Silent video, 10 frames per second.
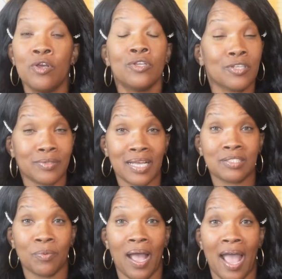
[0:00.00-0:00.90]
So that's
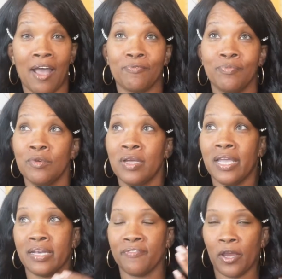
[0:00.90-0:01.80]
why I,
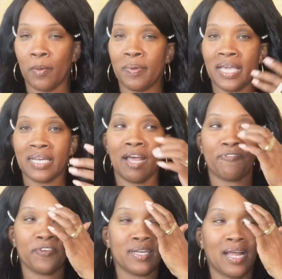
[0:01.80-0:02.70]
in the very beginning, I
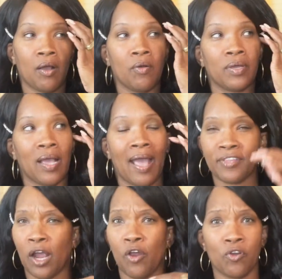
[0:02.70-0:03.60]
figured out, okay, after
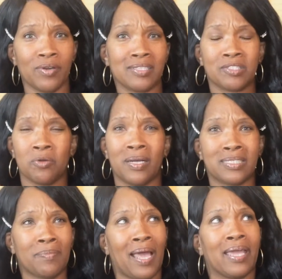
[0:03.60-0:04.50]
I heard that so much,
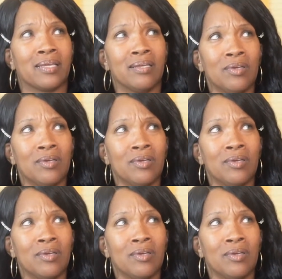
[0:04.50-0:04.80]
I'm like,